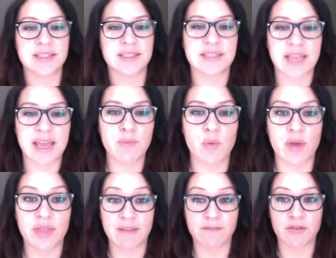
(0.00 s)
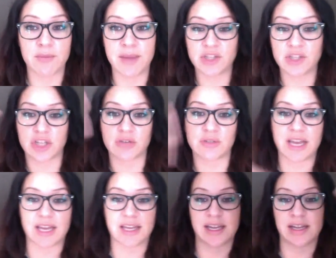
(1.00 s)
same with information. You
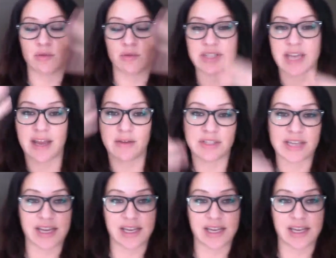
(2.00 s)
take it in, retain, take it in,